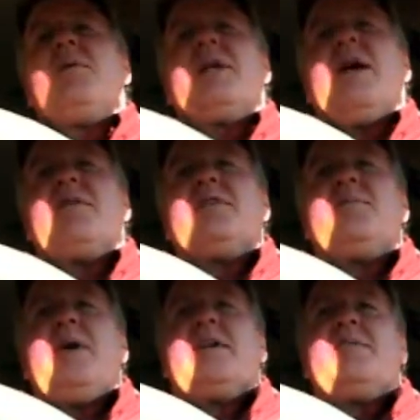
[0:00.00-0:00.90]
what we would ever
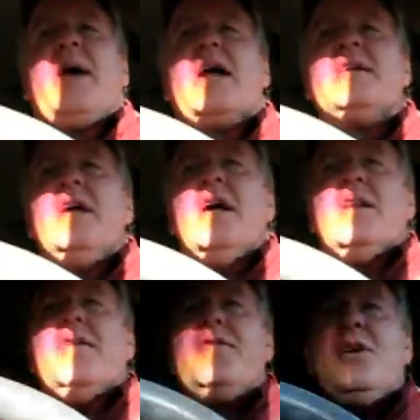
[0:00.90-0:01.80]
expect.
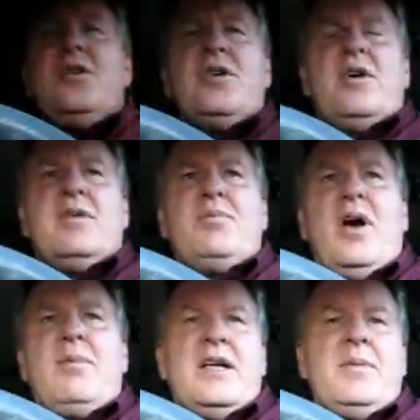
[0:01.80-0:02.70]
The future is
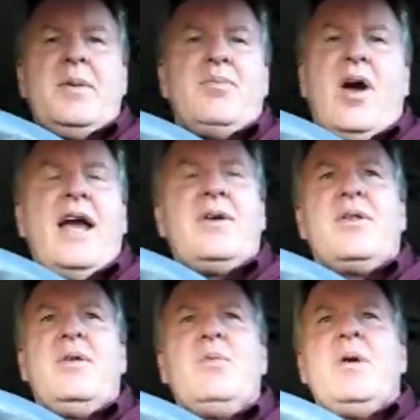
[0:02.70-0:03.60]
probably going to be
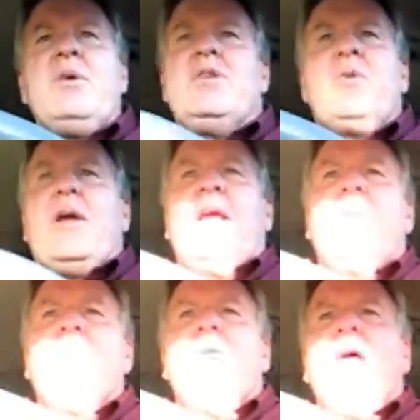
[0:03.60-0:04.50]
brighter than we would
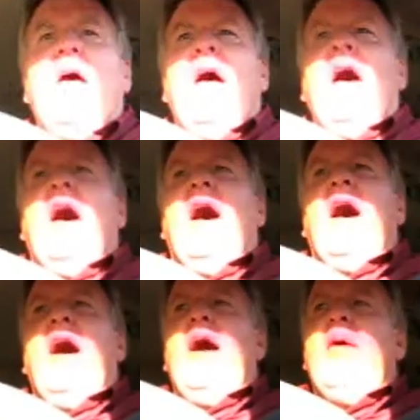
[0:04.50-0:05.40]
dream.
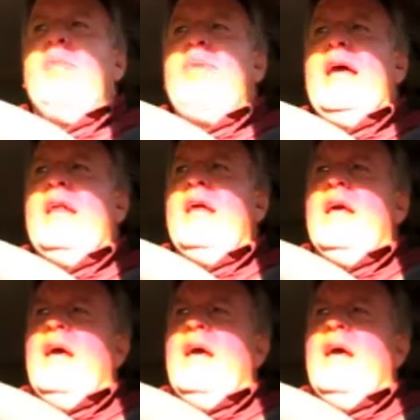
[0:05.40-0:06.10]
But